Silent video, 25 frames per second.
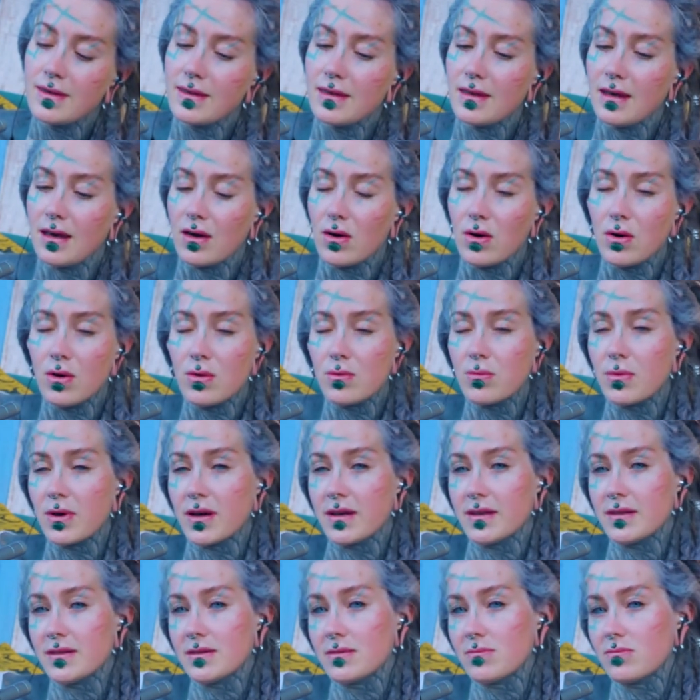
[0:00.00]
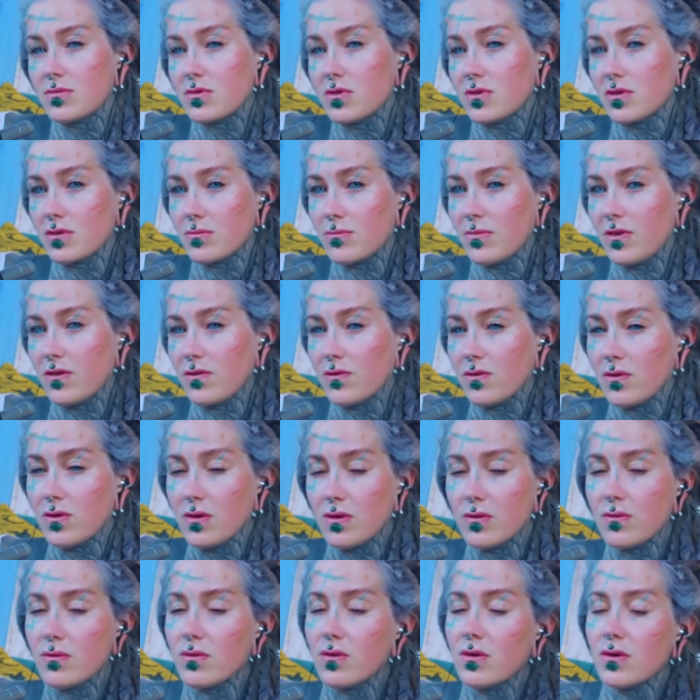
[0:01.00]
they always brought me
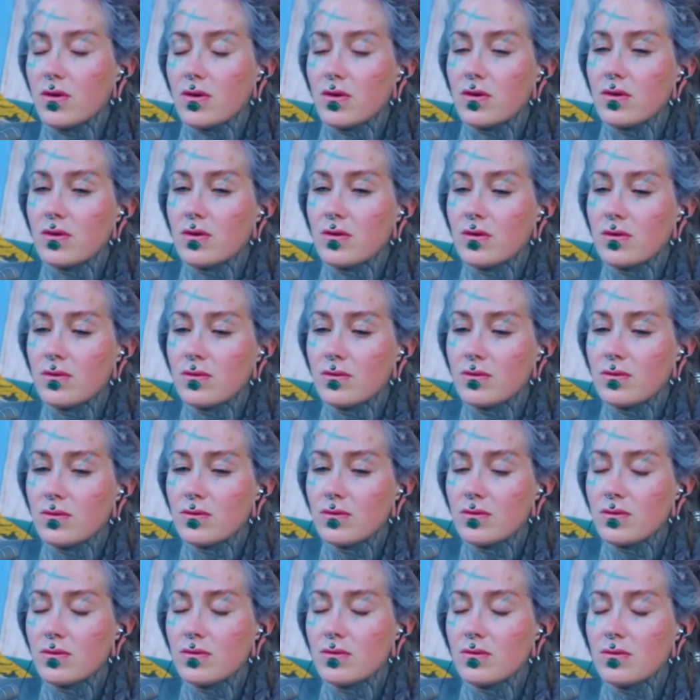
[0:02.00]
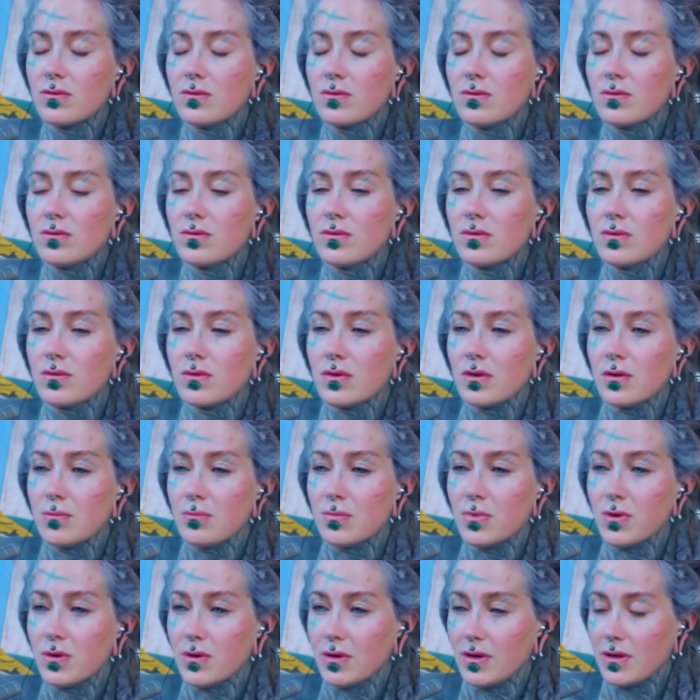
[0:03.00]
forward to the
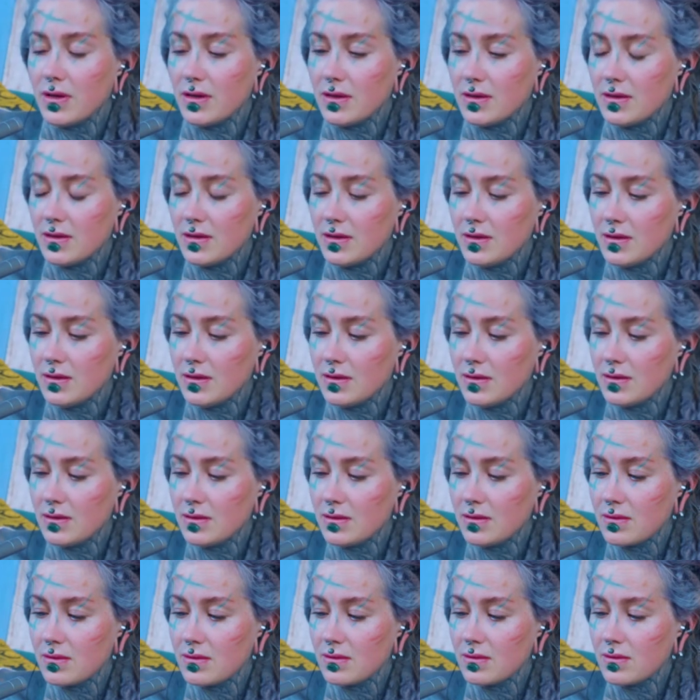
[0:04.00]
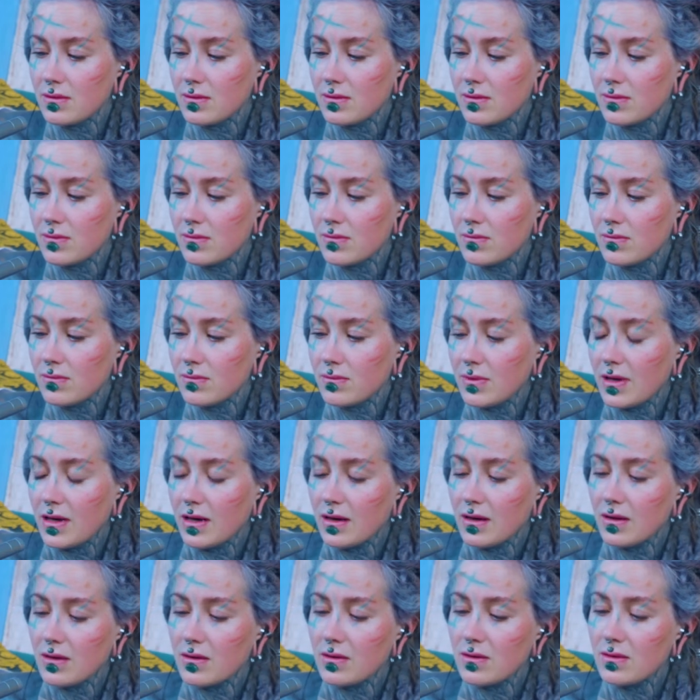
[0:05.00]
point
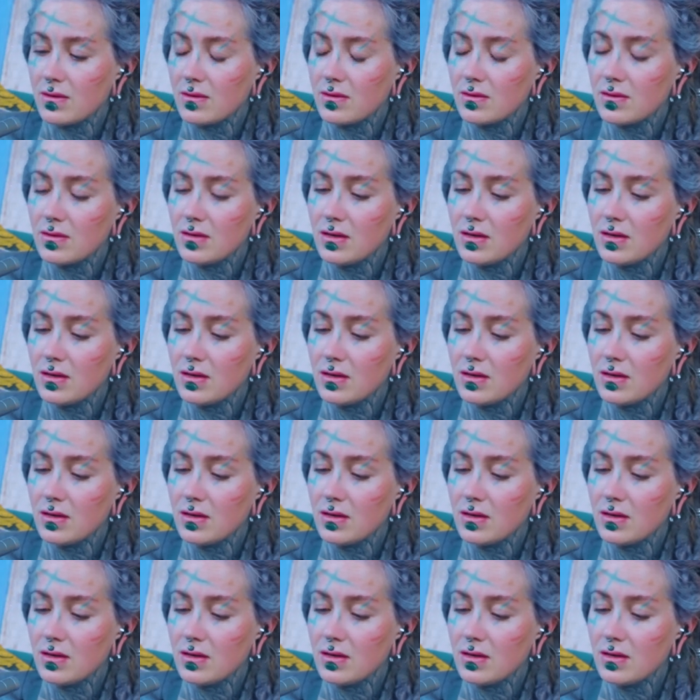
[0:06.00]
where